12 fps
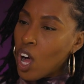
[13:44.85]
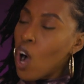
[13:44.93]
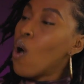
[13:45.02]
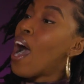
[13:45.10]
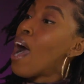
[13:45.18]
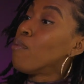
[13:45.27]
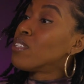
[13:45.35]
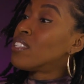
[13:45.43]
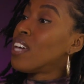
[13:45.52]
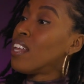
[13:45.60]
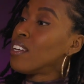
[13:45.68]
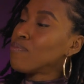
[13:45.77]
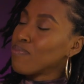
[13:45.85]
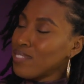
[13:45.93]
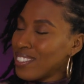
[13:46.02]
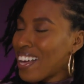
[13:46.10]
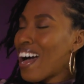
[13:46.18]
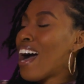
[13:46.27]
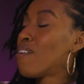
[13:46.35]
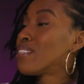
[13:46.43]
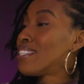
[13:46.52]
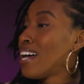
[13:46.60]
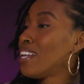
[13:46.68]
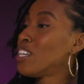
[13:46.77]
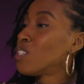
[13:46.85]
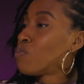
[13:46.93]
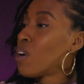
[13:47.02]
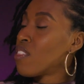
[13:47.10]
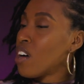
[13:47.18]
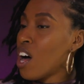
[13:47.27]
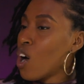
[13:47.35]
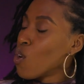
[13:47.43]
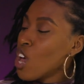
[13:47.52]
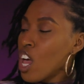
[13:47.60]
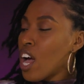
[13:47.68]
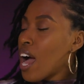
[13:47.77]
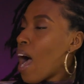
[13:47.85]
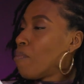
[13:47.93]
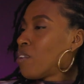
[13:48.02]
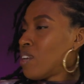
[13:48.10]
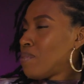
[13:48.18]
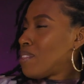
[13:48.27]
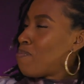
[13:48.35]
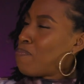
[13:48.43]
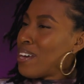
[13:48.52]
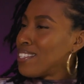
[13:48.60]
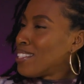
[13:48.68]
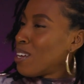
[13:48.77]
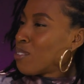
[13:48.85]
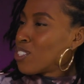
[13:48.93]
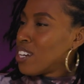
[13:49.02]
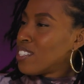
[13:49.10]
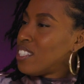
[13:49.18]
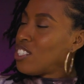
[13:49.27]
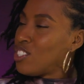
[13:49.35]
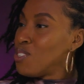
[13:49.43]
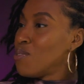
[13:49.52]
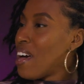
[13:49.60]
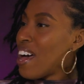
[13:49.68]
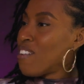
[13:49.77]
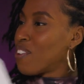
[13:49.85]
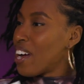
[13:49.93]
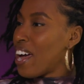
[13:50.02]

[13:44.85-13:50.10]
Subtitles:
Oh, I was telling his brother, oh, I'm going to be the best language arts teacher you ever